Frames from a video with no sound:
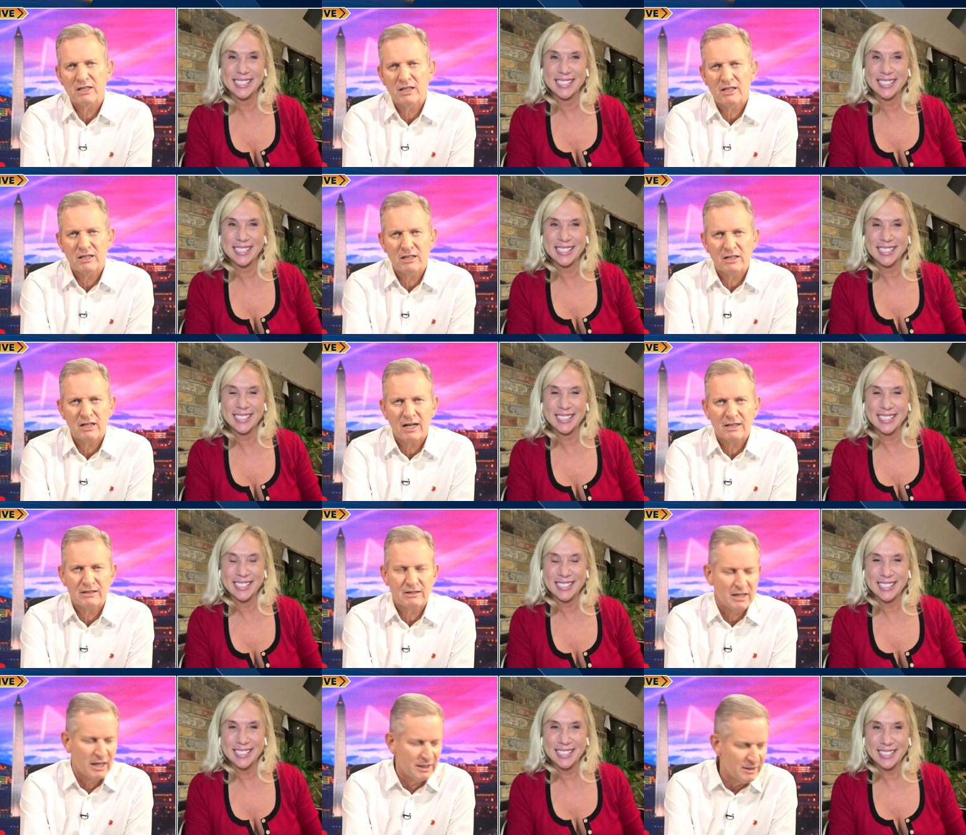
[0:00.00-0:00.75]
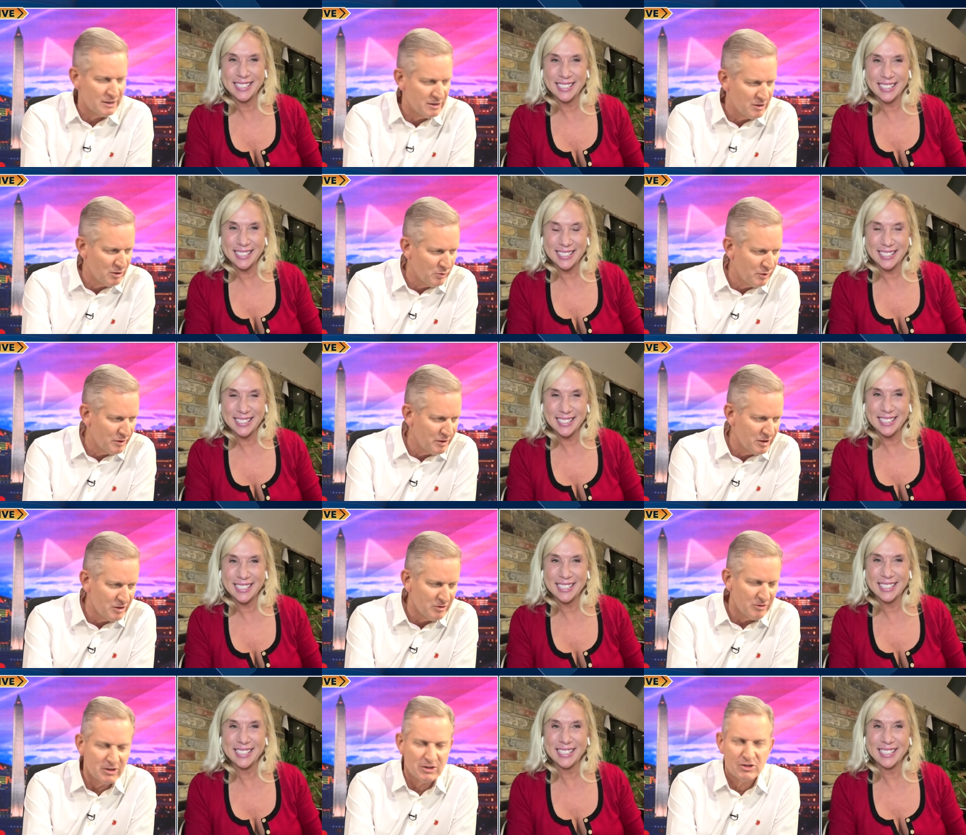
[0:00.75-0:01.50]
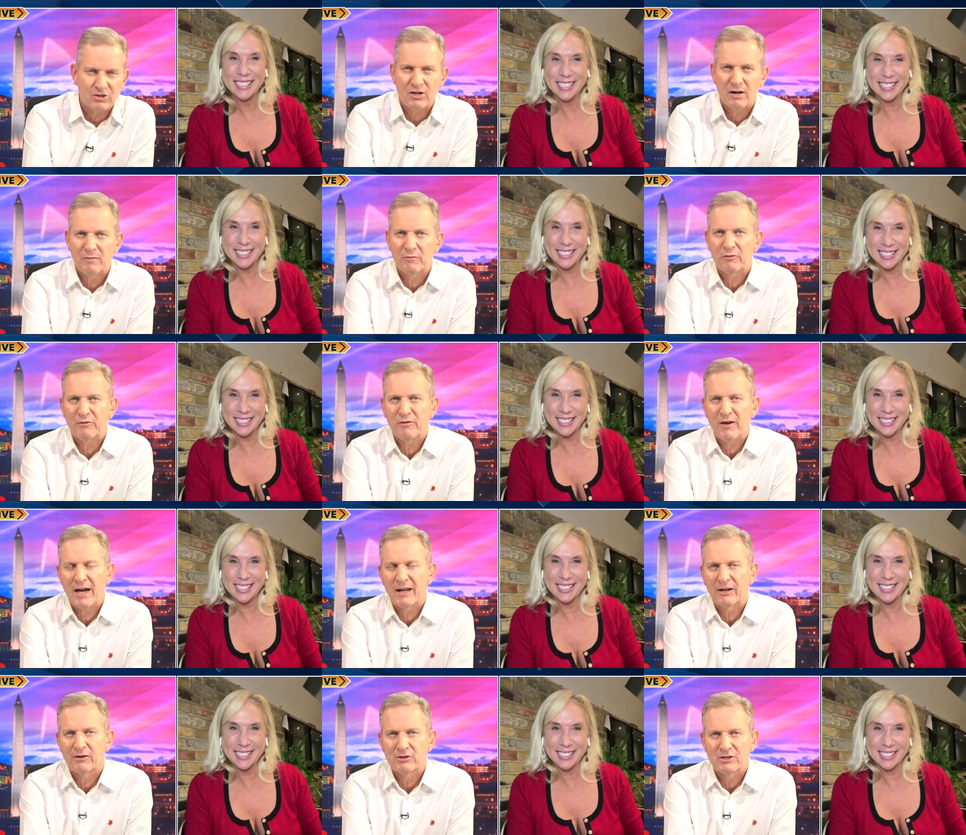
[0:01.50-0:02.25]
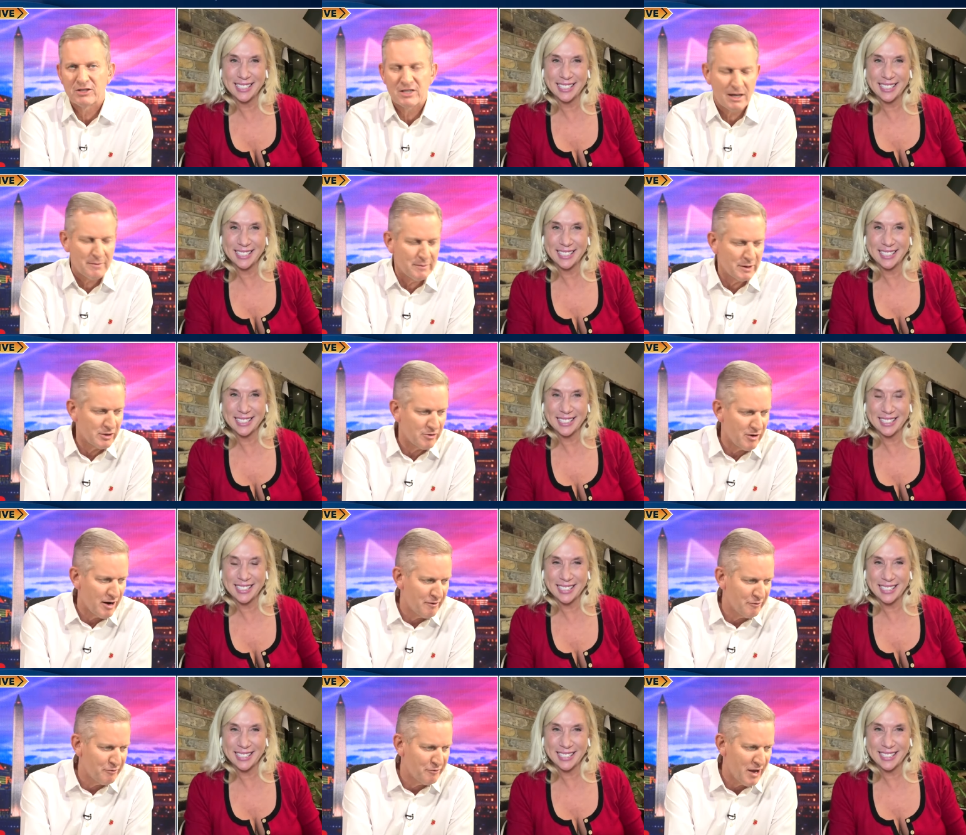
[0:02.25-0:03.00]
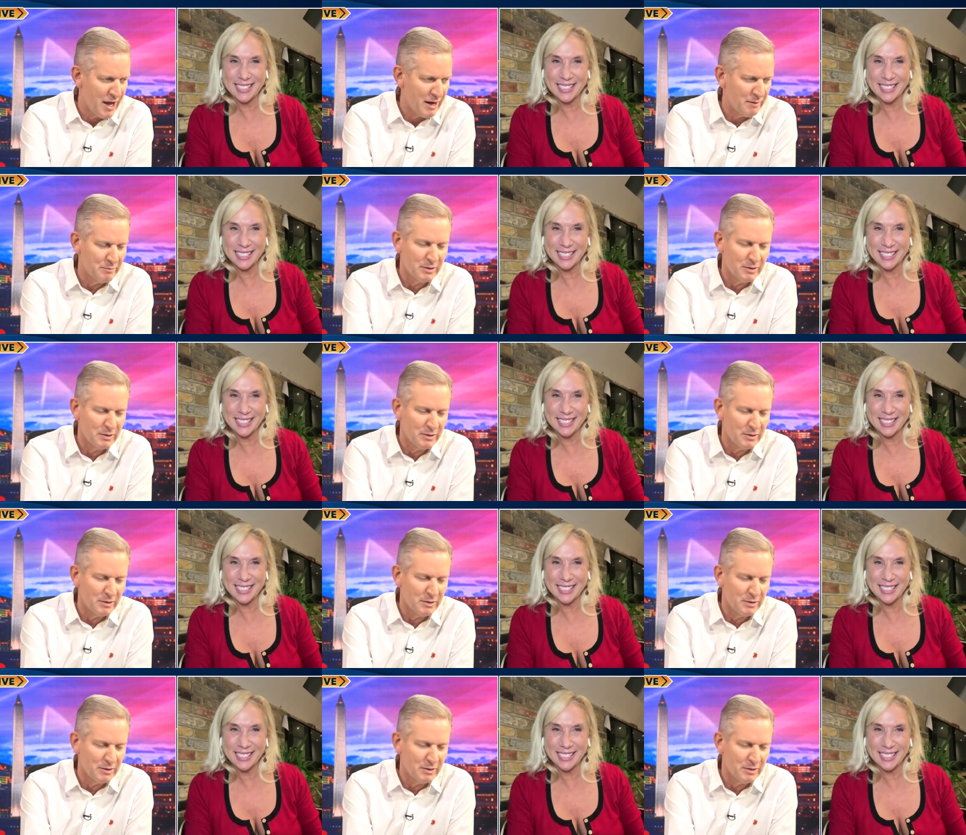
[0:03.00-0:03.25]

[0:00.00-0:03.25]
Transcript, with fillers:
Speaker 1: you I, I, don't know whether you're a Trump fan or a Democrat fan,